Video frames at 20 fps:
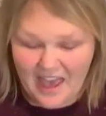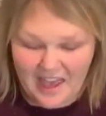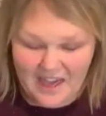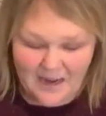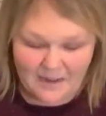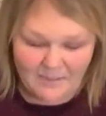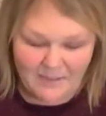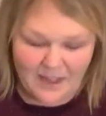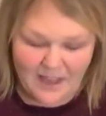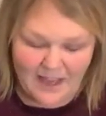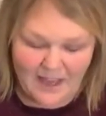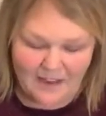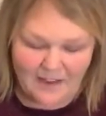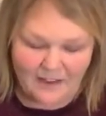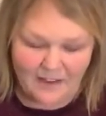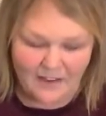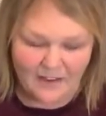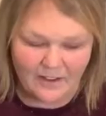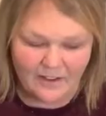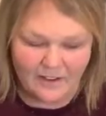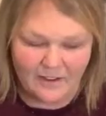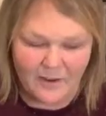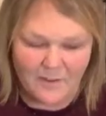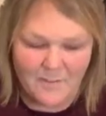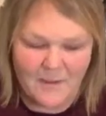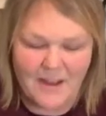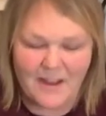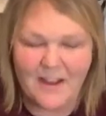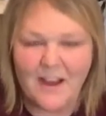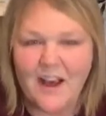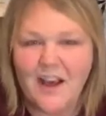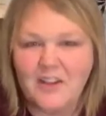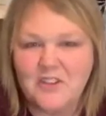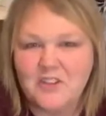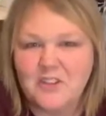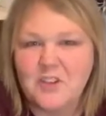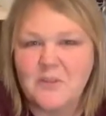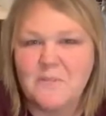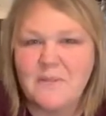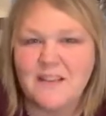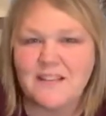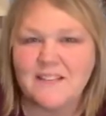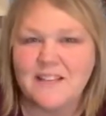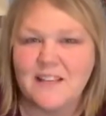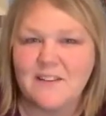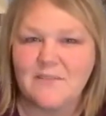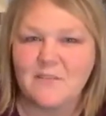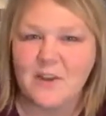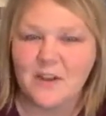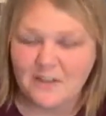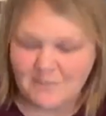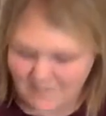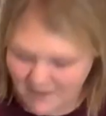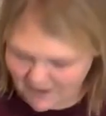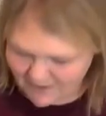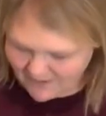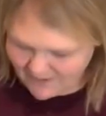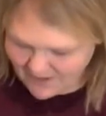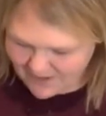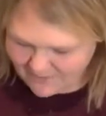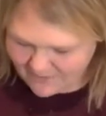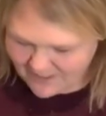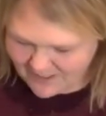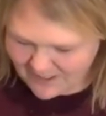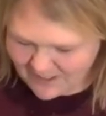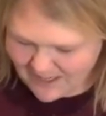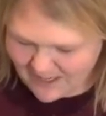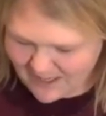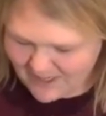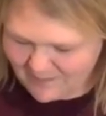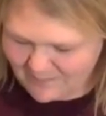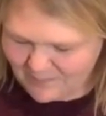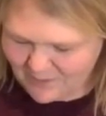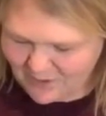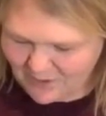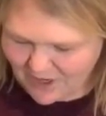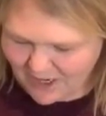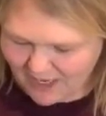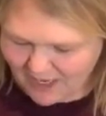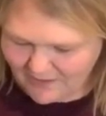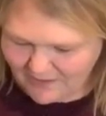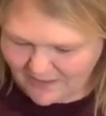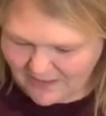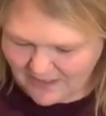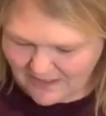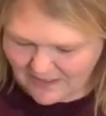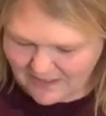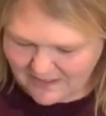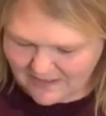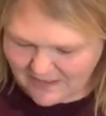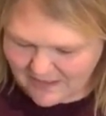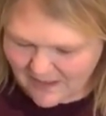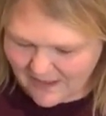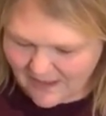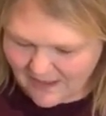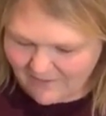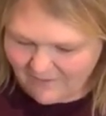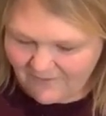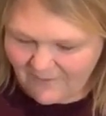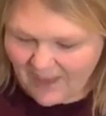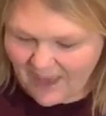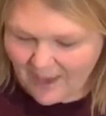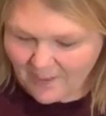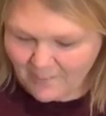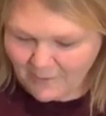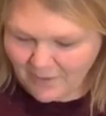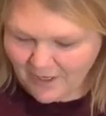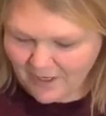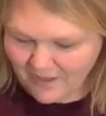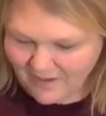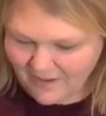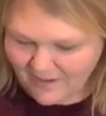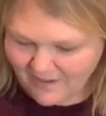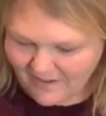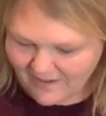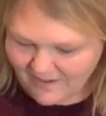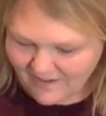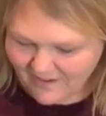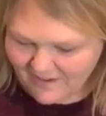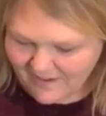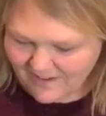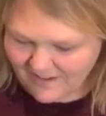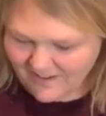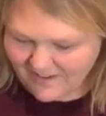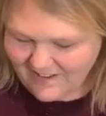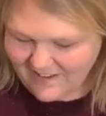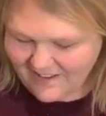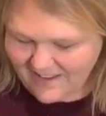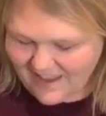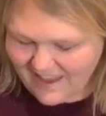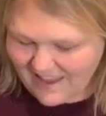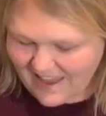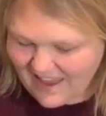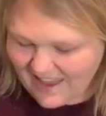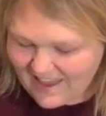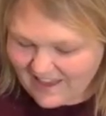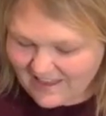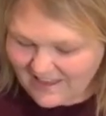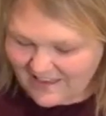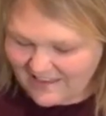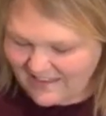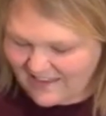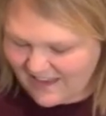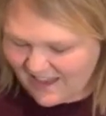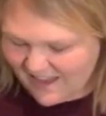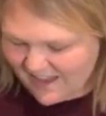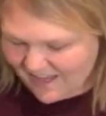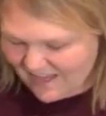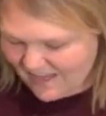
And I'm like, oh my gosh, they're mixing one of my favorite crafts is fabric and